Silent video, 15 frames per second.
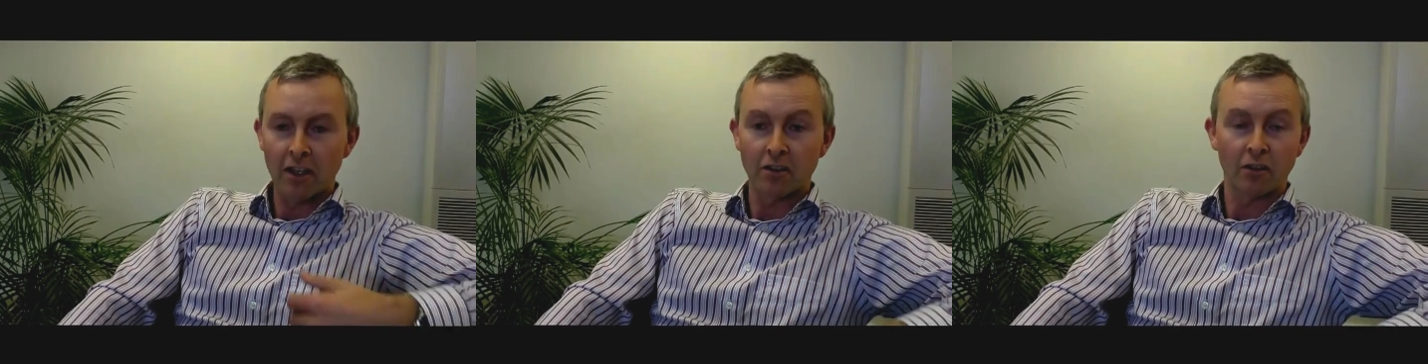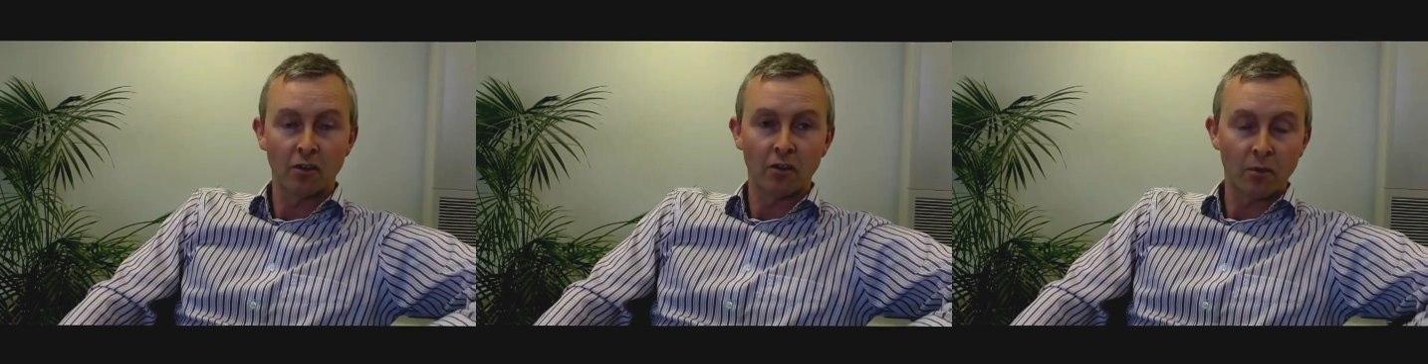
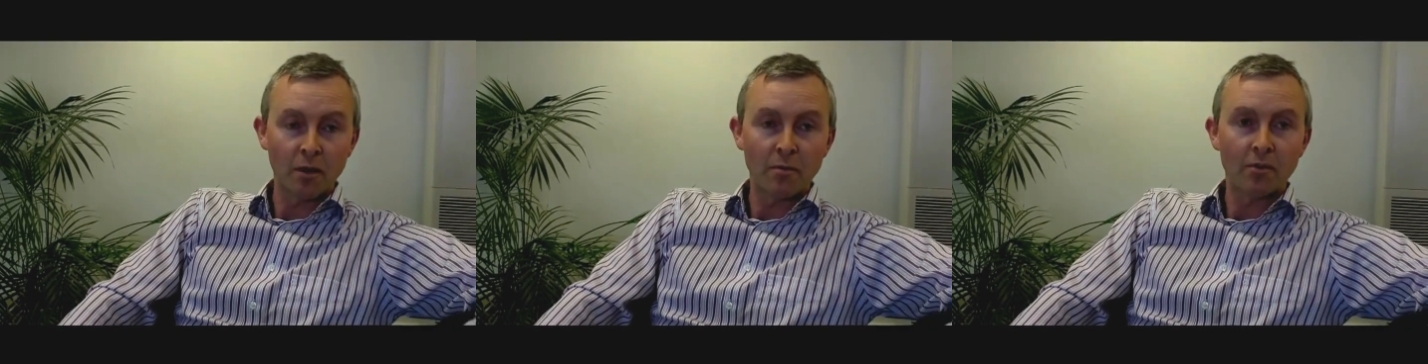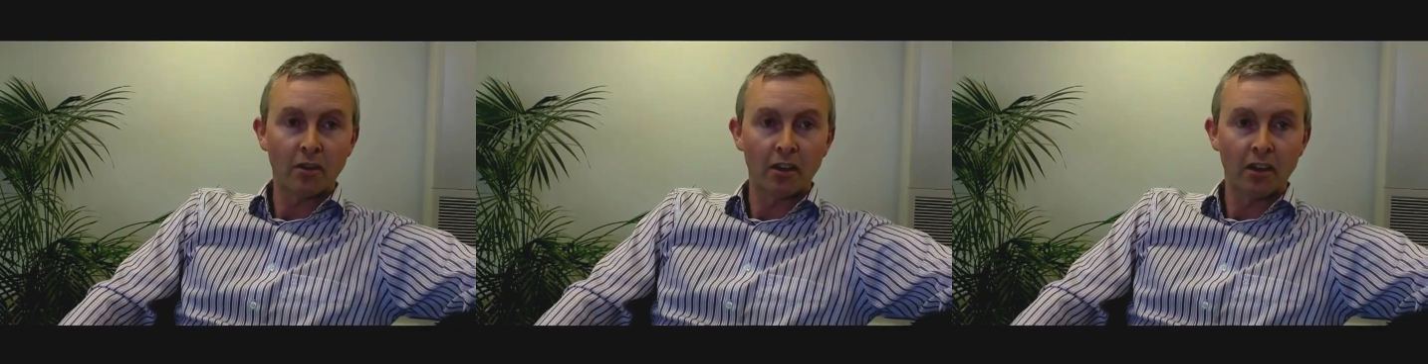to your
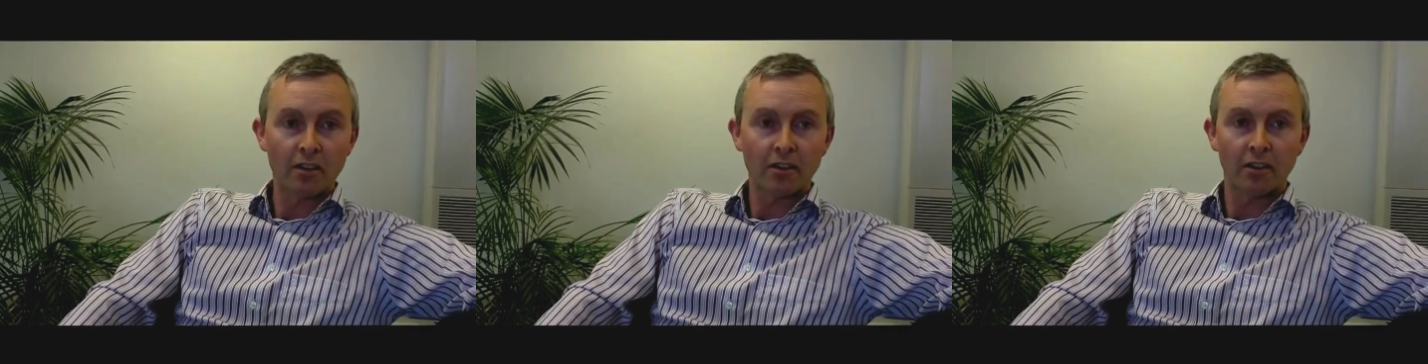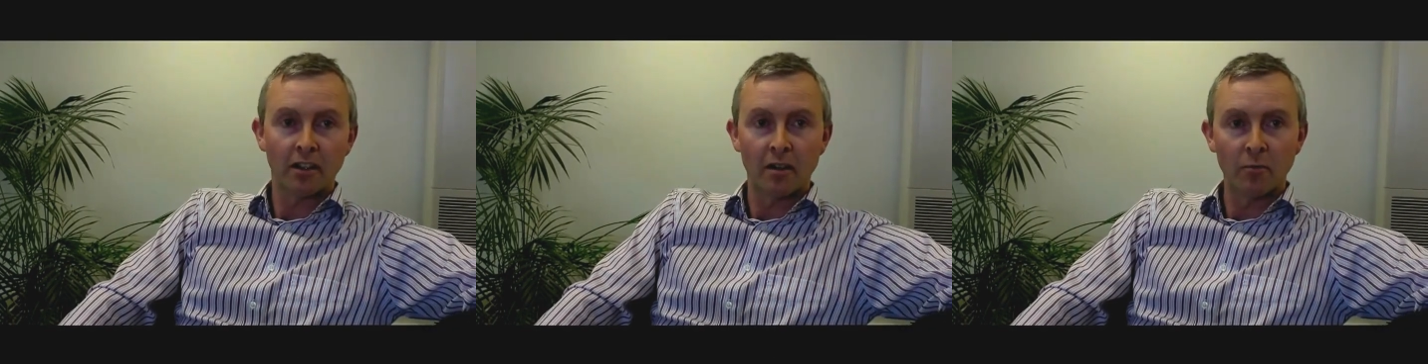
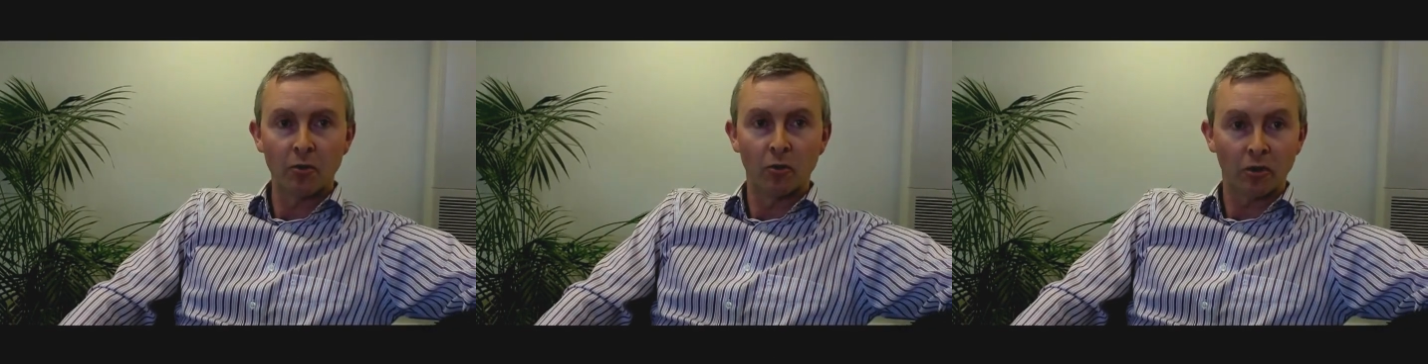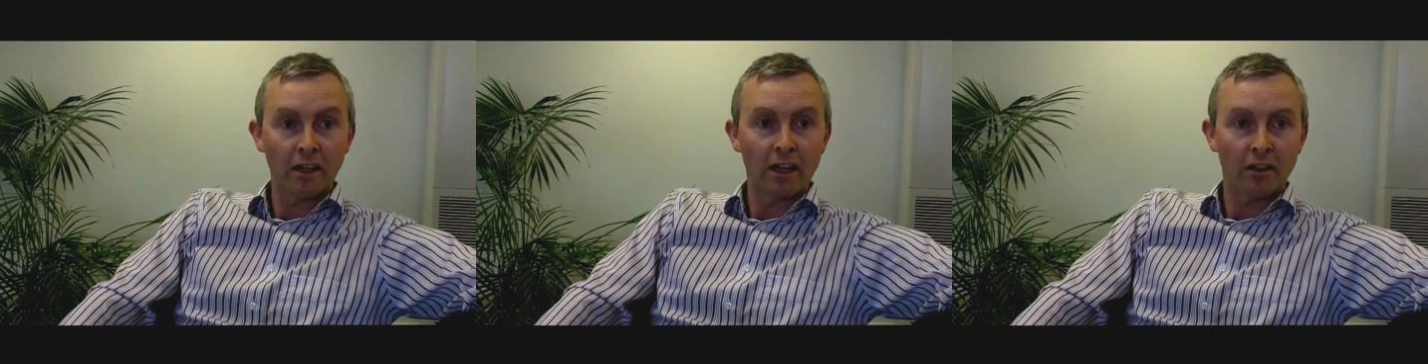website
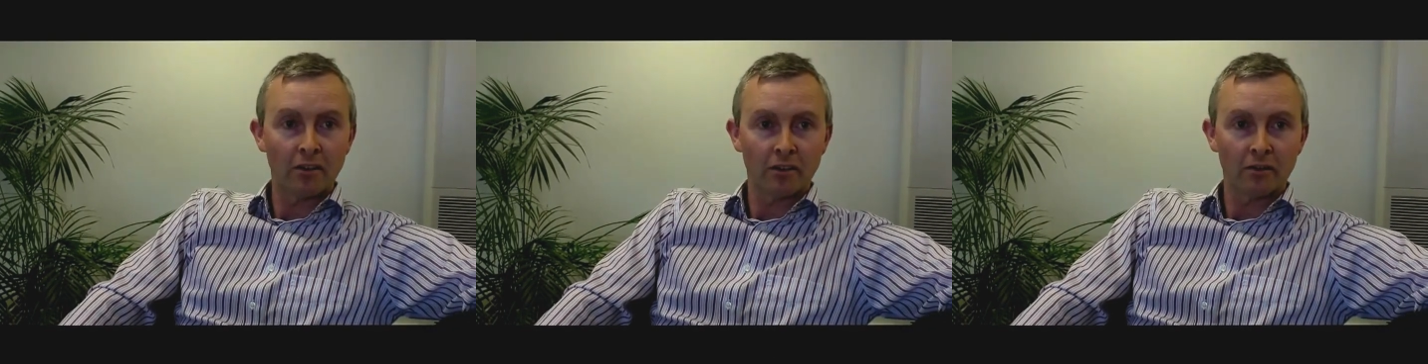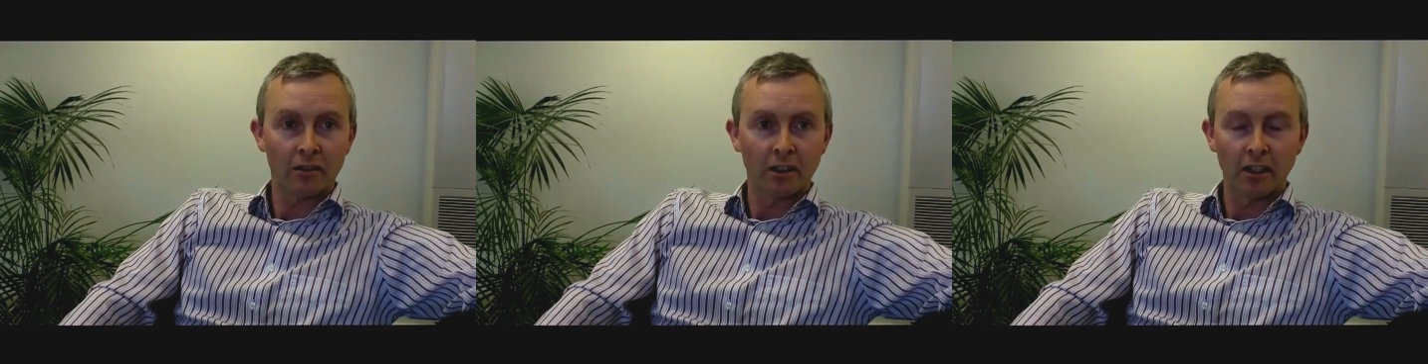all
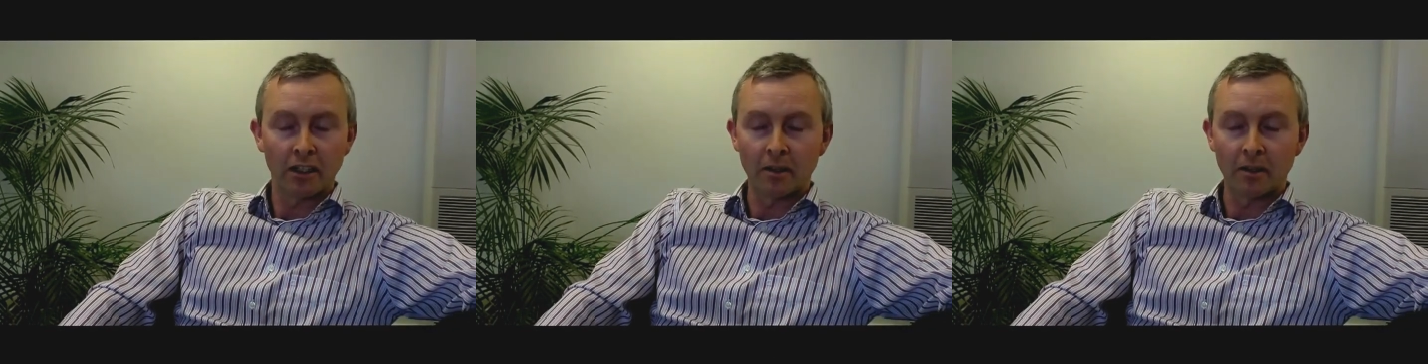count